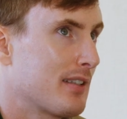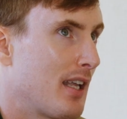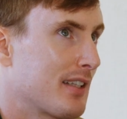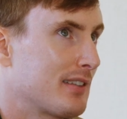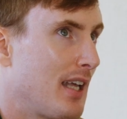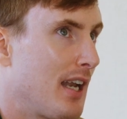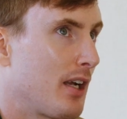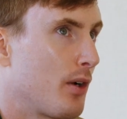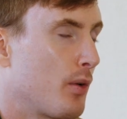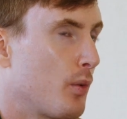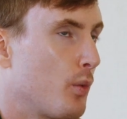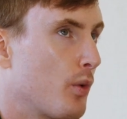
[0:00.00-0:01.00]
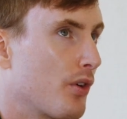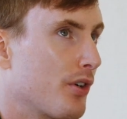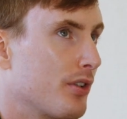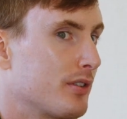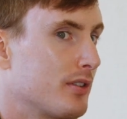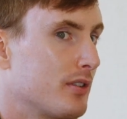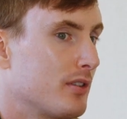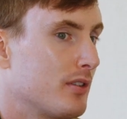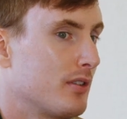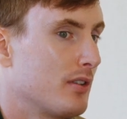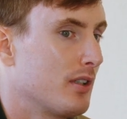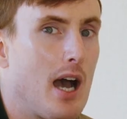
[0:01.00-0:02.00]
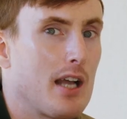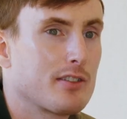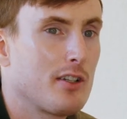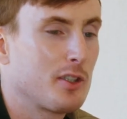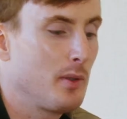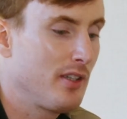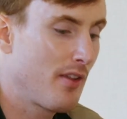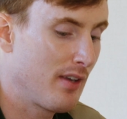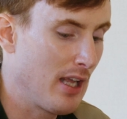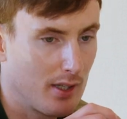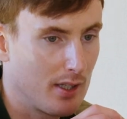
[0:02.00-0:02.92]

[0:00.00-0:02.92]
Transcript: not a static world. I saw a tweet the other day.